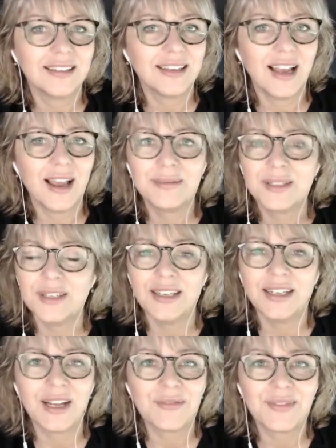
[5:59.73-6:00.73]

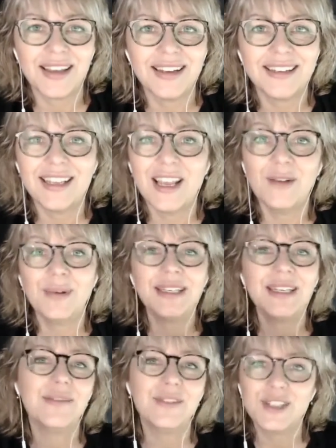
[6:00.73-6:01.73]
Absolutely love that. We
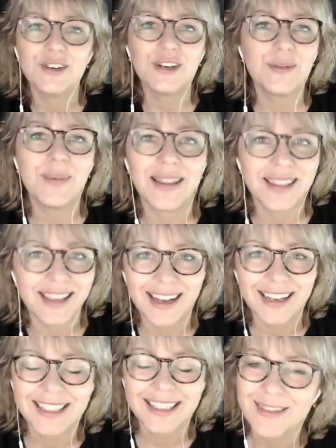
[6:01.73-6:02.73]
didn't even talk about the
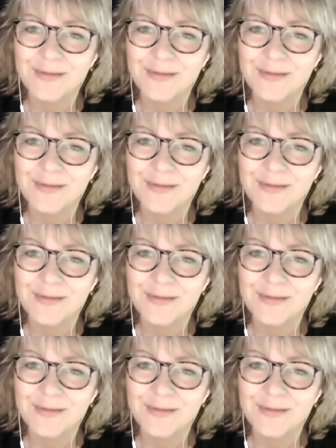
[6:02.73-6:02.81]
arts thing